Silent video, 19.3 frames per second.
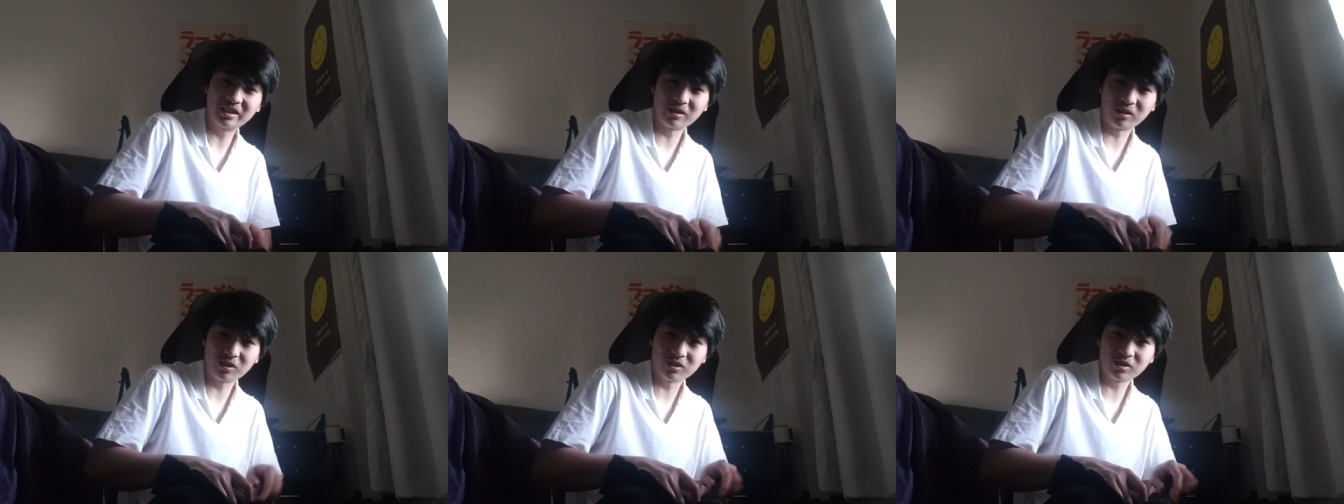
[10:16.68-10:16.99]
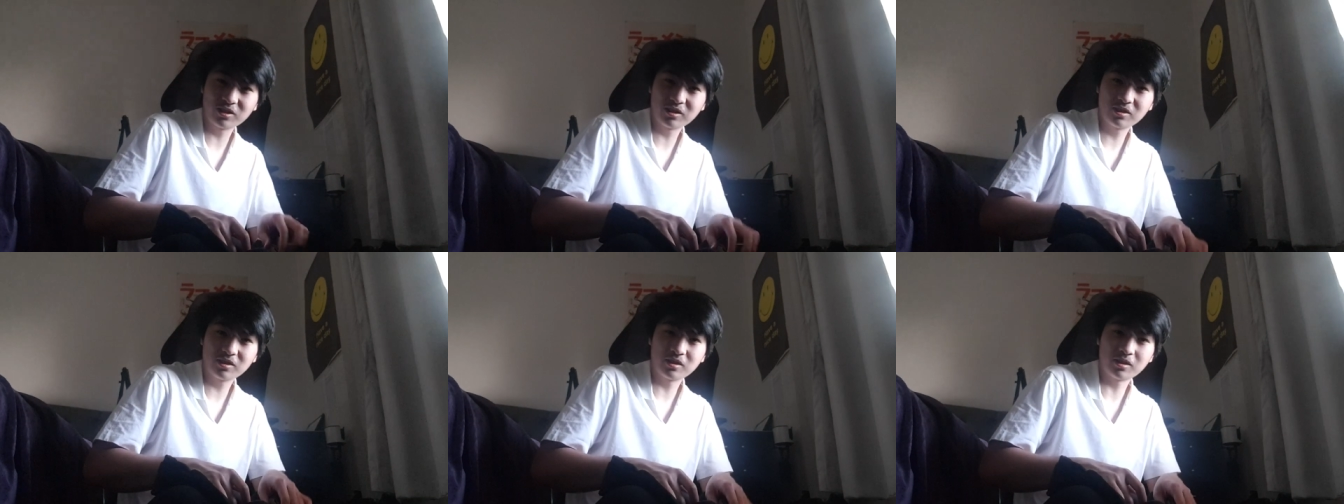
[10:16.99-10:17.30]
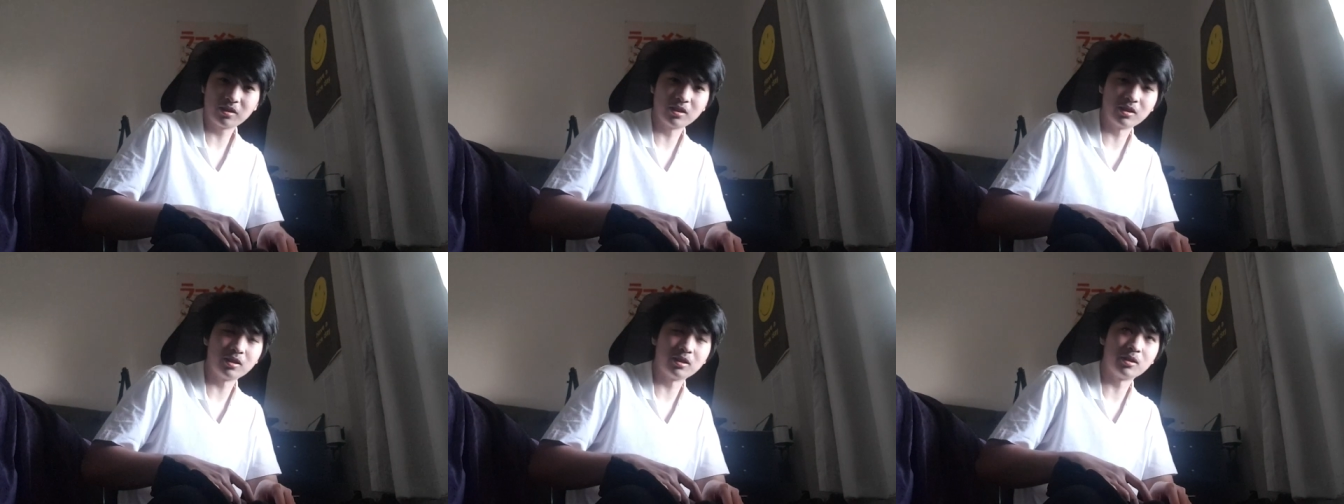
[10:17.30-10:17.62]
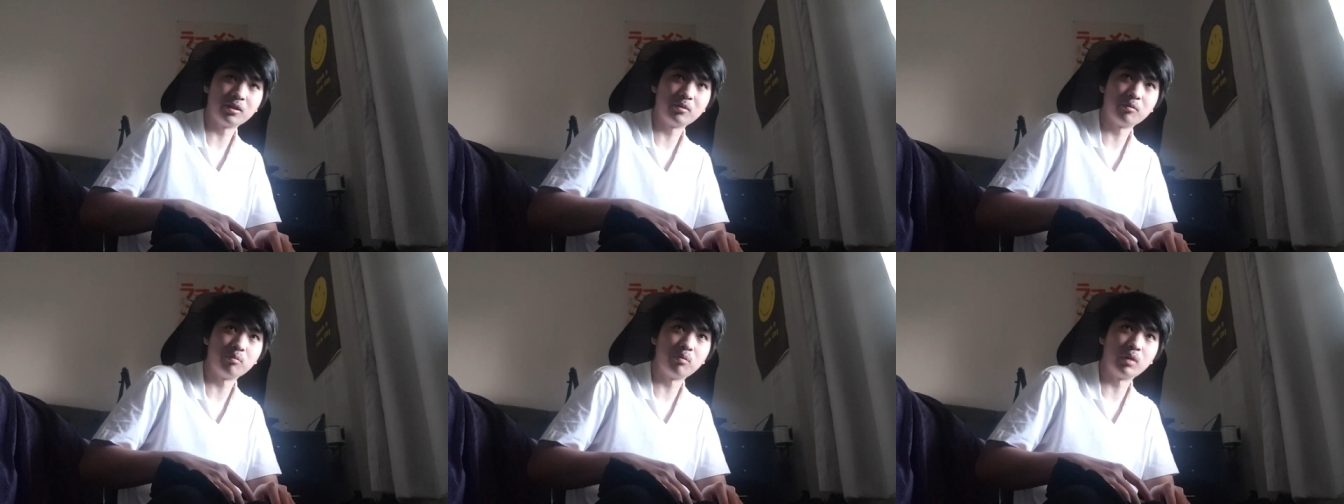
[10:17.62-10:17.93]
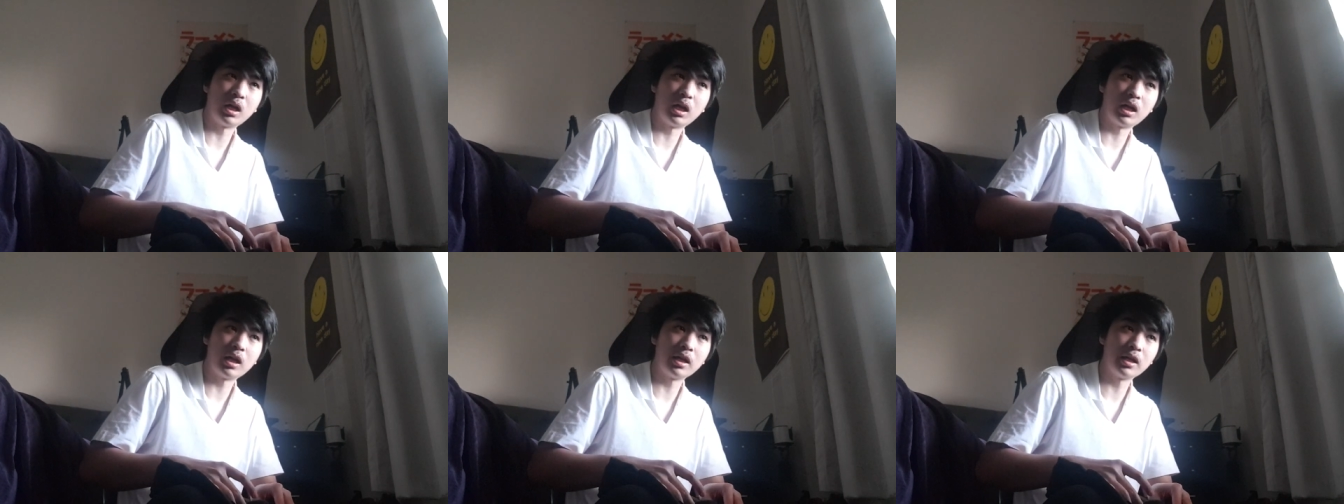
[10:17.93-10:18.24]
long, but
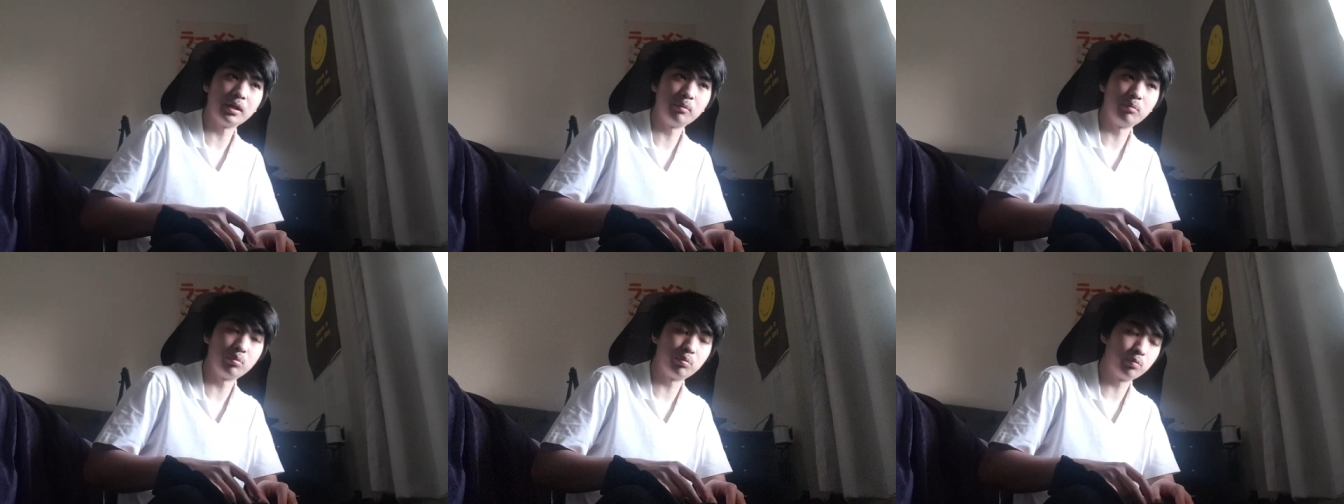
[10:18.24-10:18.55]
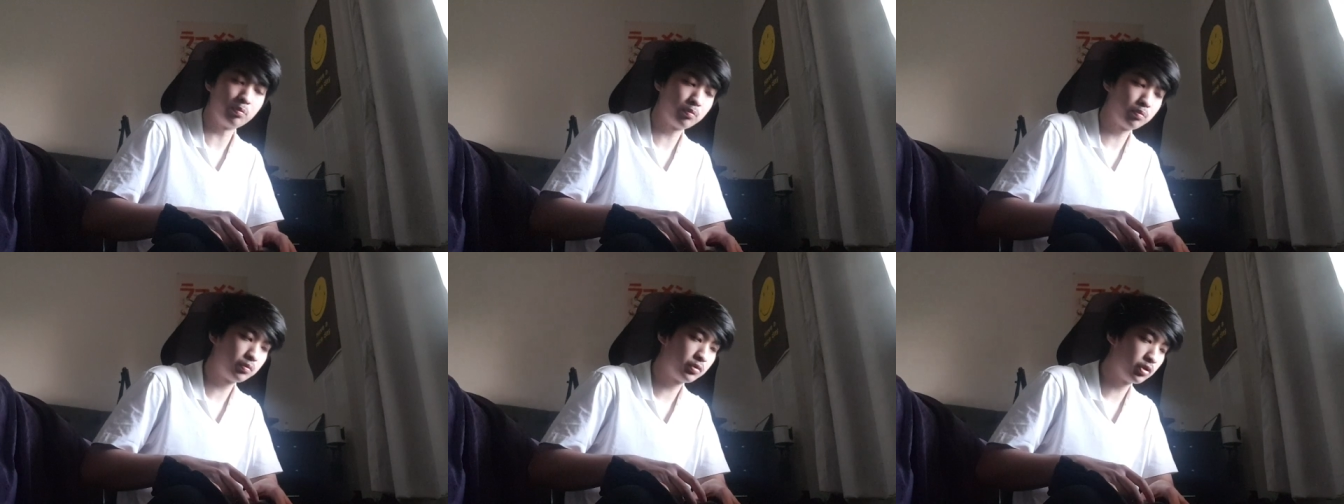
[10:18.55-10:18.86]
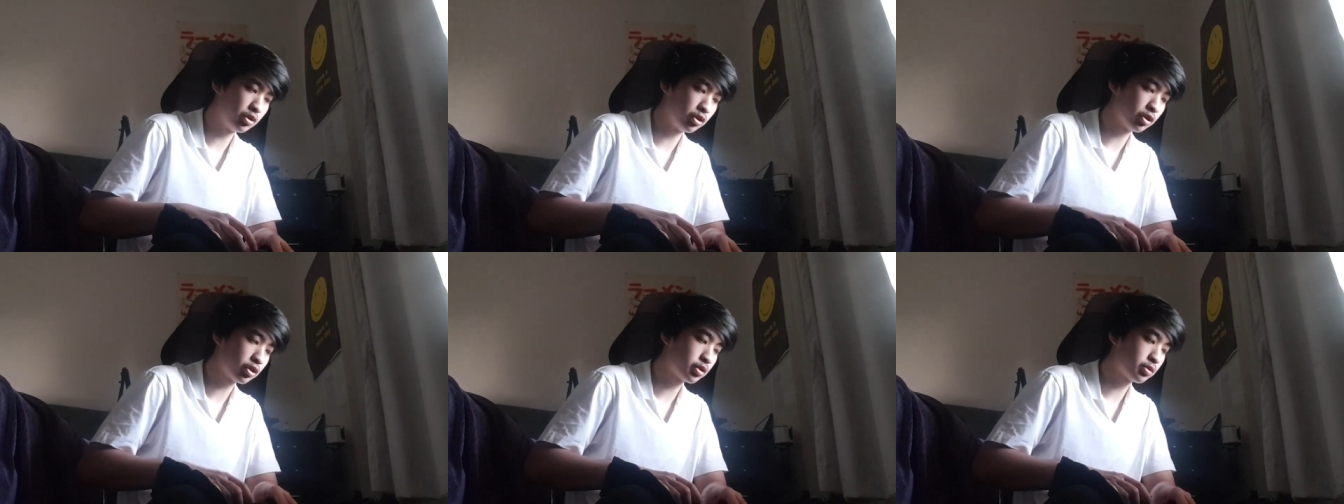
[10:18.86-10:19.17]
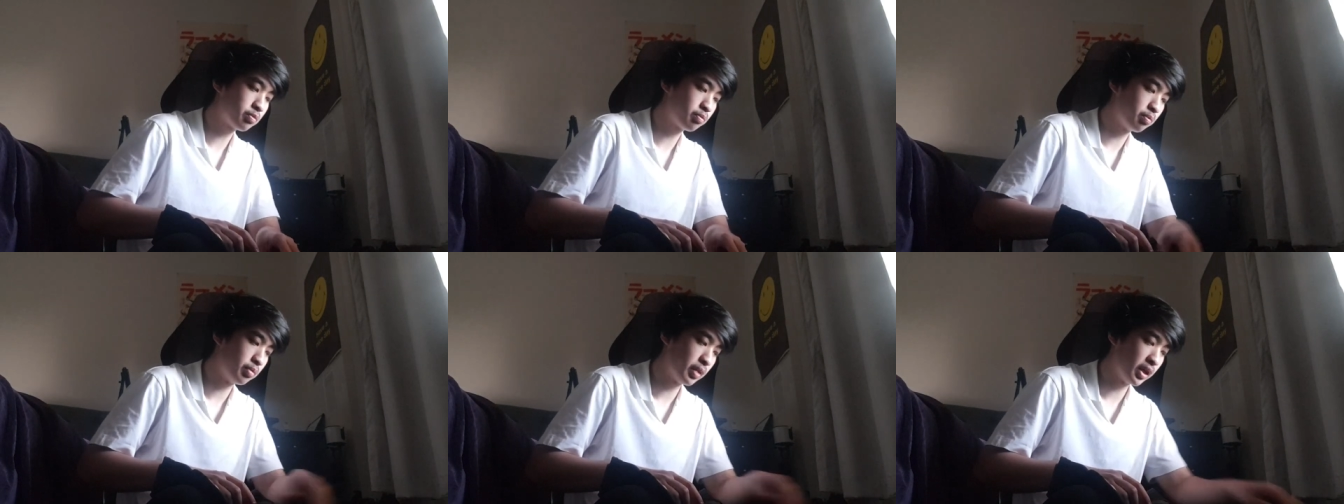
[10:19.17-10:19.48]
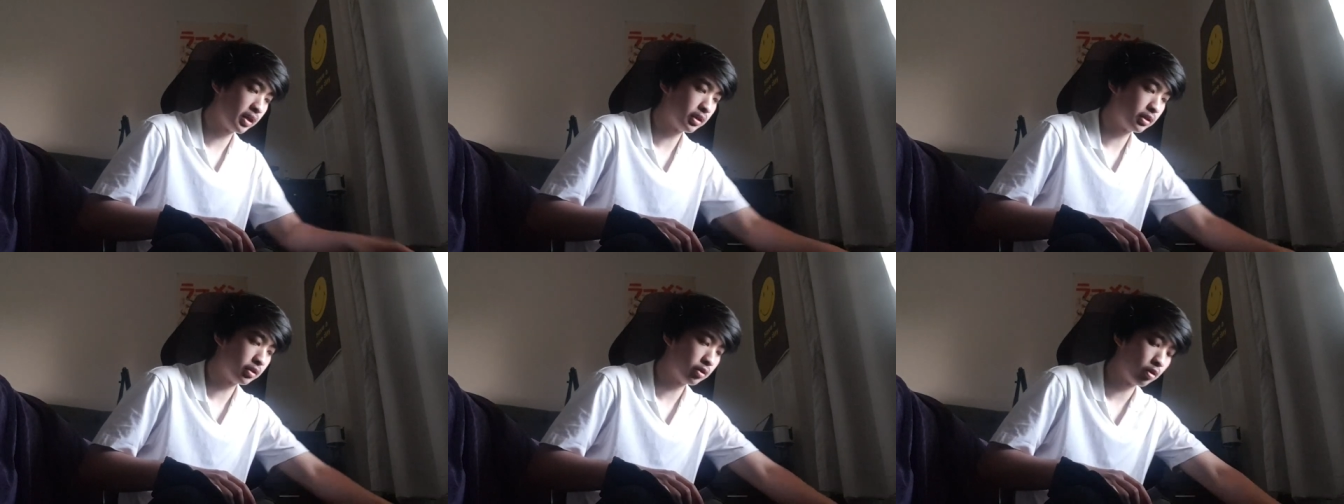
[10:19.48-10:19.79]
I just
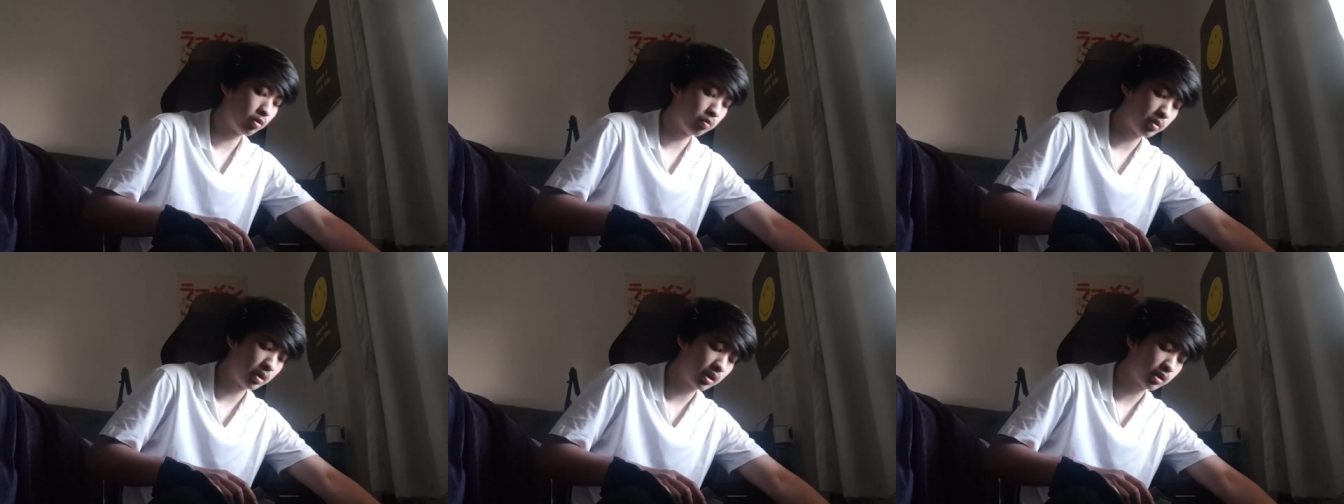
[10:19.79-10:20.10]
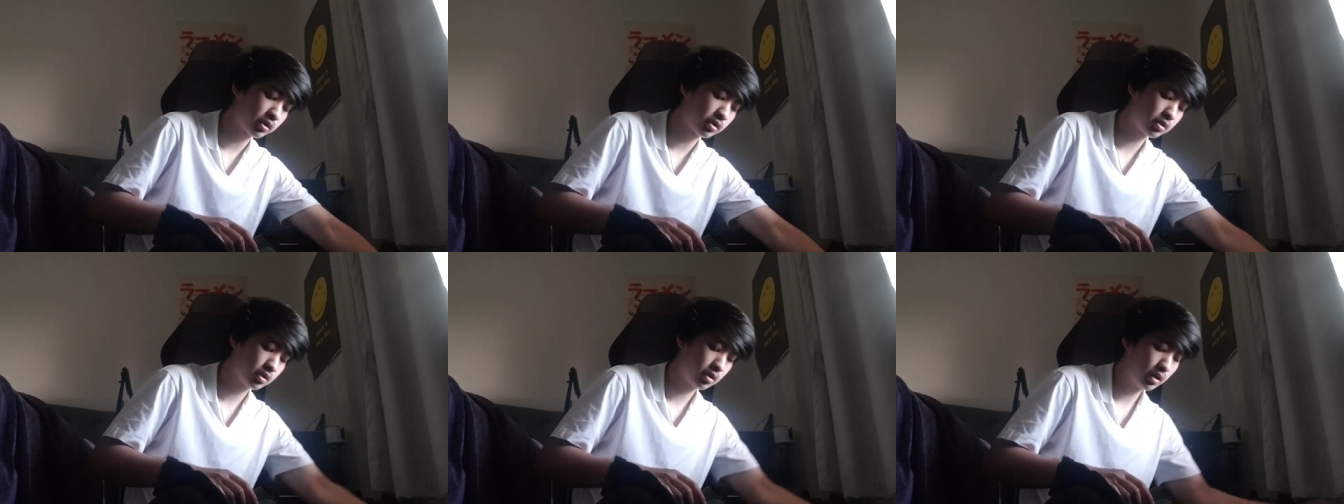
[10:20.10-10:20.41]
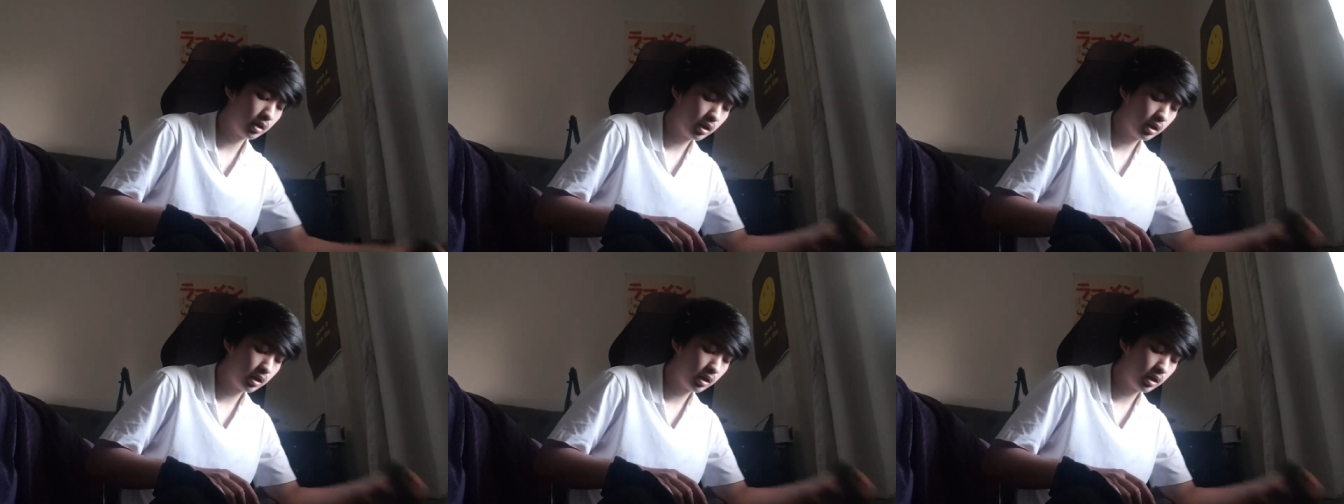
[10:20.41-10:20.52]
barely got past